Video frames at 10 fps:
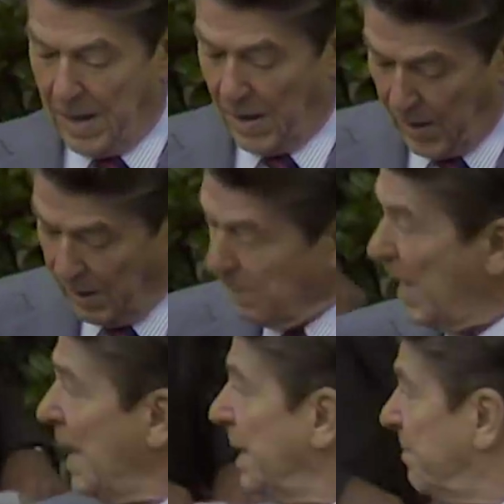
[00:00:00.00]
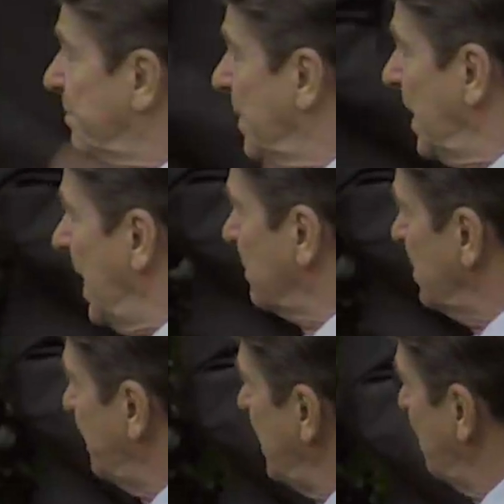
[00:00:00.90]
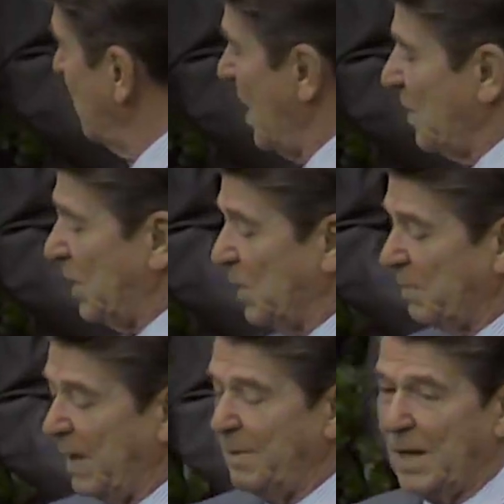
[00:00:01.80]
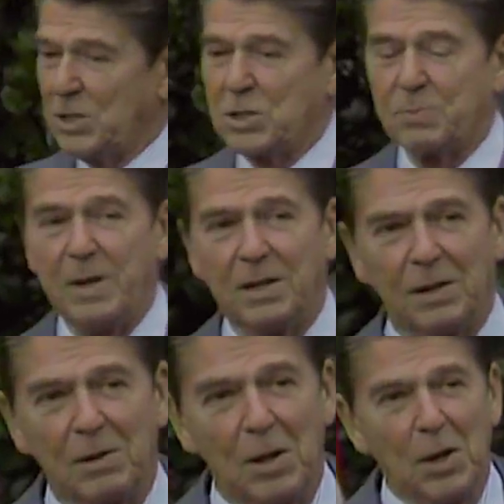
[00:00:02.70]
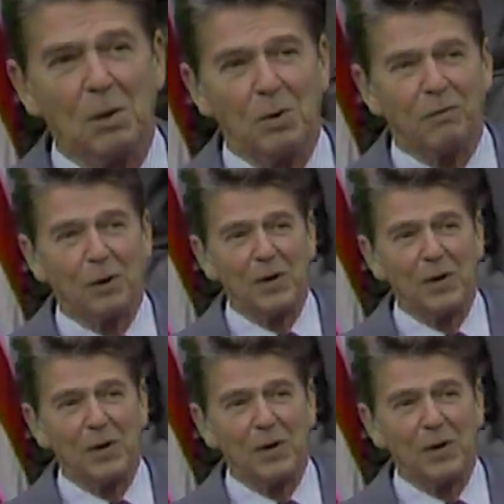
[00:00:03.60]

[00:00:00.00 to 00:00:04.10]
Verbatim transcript: Well, I have some people around here, and maybe I should speak to refer